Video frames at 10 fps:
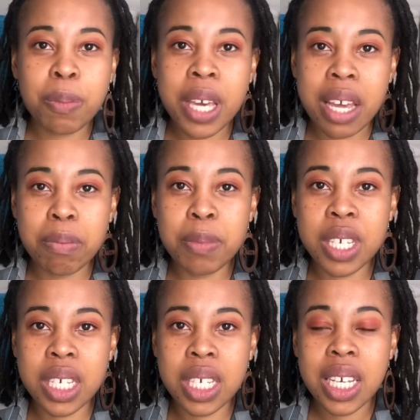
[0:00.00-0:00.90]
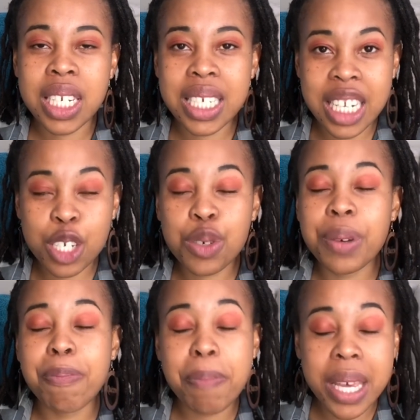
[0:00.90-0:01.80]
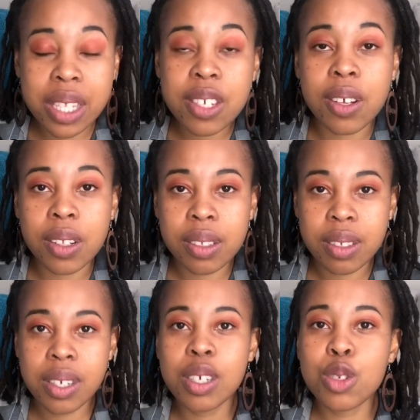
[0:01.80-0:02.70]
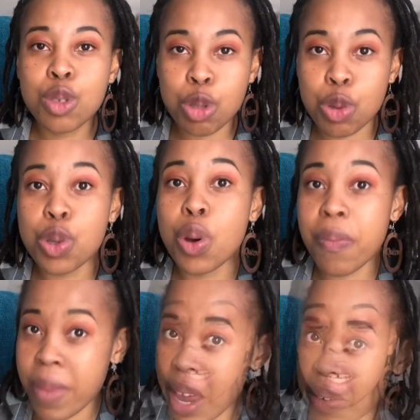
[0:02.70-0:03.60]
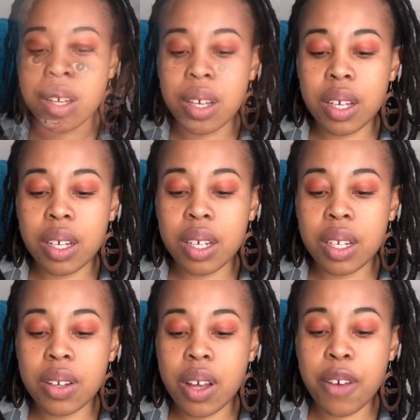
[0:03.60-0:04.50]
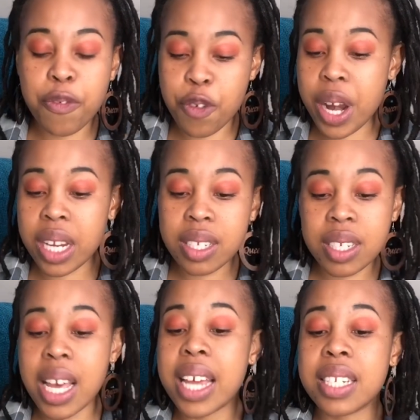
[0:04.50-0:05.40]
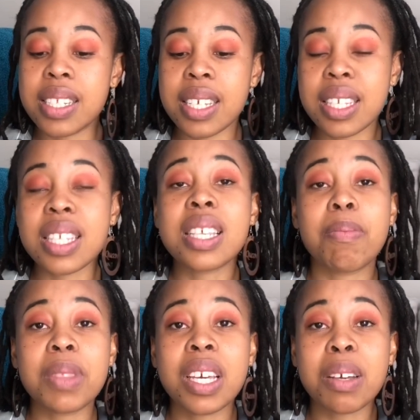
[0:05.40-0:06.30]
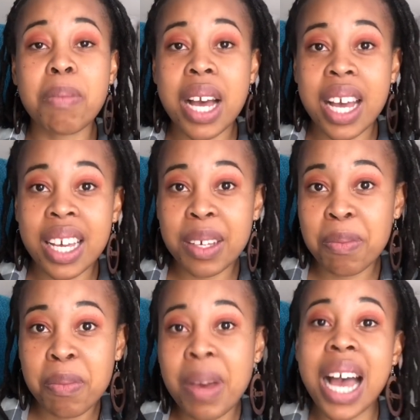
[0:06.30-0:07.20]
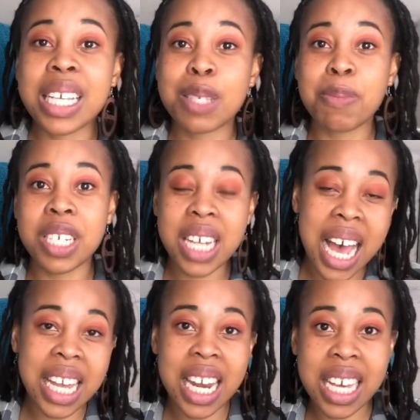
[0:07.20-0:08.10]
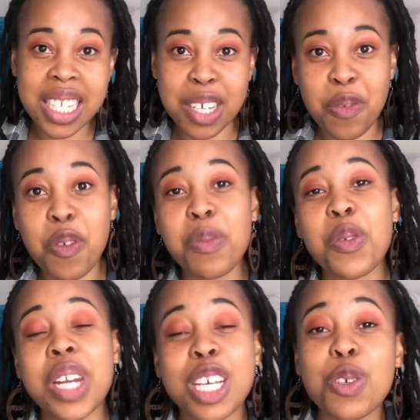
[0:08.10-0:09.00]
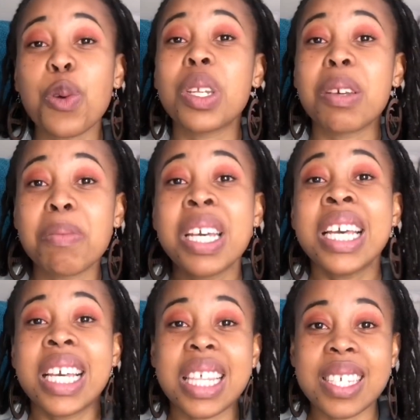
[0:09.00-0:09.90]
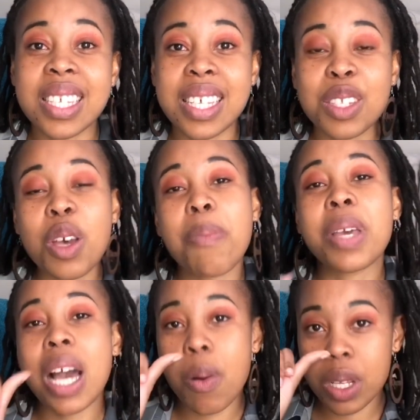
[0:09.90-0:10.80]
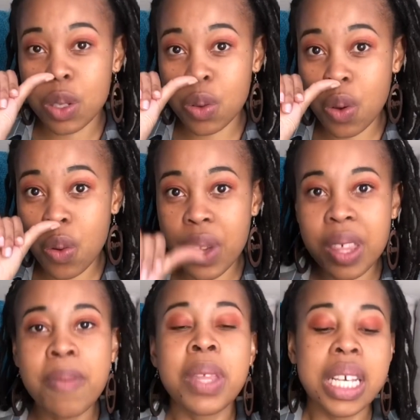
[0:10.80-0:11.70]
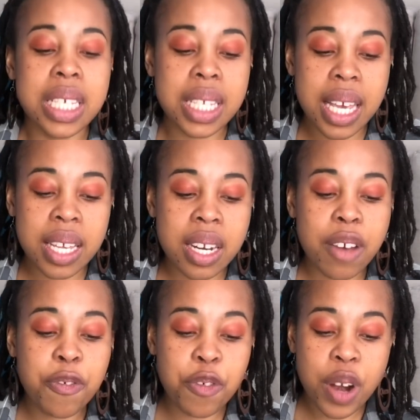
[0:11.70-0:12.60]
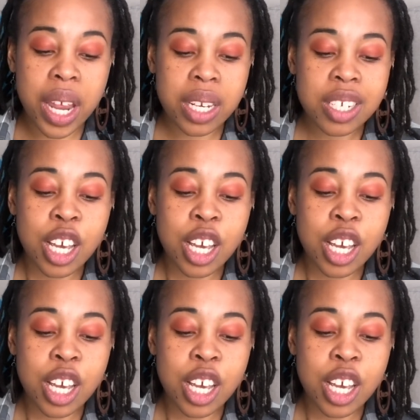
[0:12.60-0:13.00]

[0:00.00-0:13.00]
can be detrimental to your marriage. A friend, and this is something my husband highlighted for me when I told him this is the topic I want to go with. He said a friend